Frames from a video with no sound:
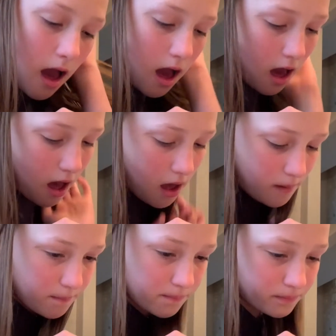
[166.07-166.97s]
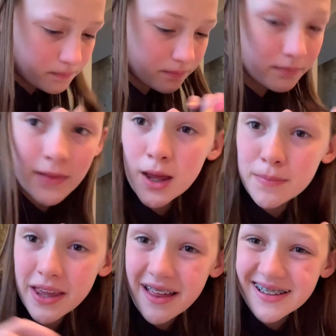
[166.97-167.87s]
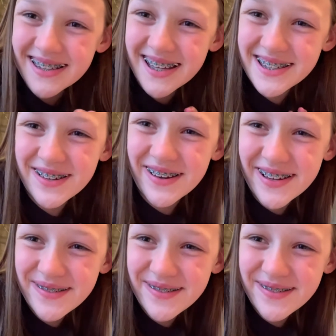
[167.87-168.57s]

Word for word: Um, but yeah, let's get to it.